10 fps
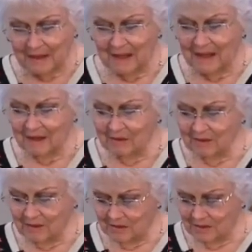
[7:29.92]

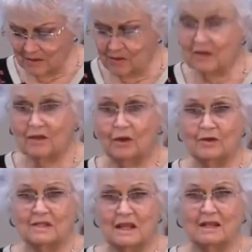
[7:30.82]
I took the
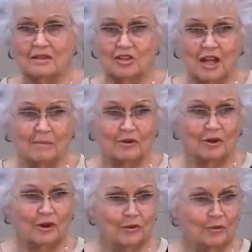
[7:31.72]
whole second
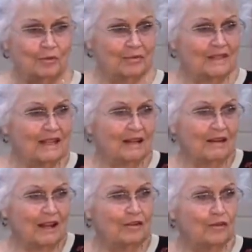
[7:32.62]
chapter. Are you
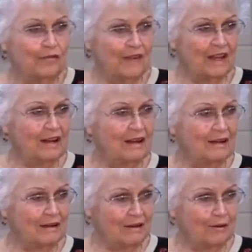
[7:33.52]
settled down? You're fed
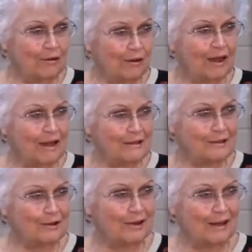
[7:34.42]
and you're okay?
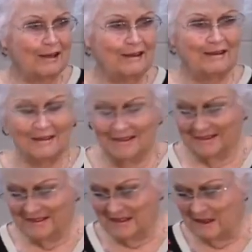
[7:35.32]
So I
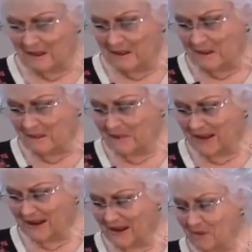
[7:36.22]
can.
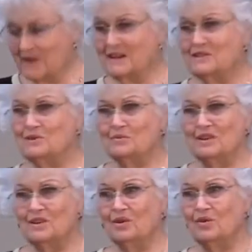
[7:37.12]
But I wanted to
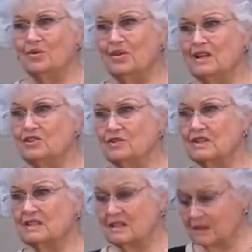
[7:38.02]
read the whole thing to
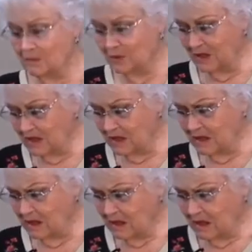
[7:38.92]
us this morning.